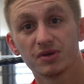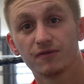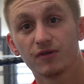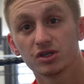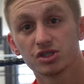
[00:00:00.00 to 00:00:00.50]

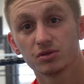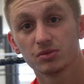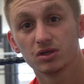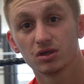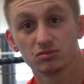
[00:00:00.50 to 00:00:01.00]
big fights, do you
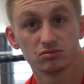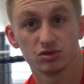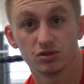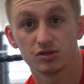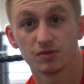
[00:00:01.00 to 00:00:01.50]
know what I
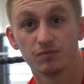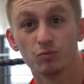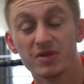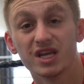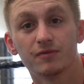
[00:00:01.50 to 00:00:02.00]
mean? Like
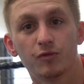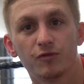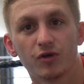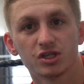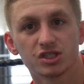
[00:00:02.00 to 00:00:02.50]
some meaningful
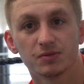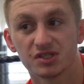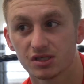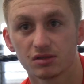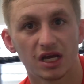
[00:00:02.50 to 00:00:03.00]
fights,
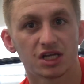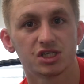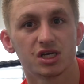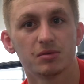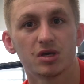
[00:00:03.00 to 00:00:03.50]
something to
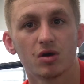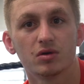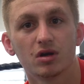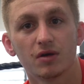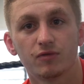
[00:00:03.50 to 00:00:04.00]
actually get me
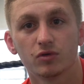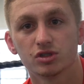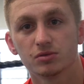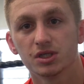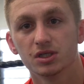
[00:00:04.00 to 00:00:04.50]
going and up for,
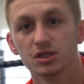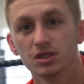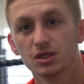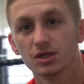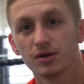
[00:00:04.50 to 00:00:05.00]
do you know what
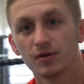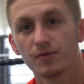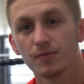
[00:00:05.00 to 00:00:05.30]
I mean?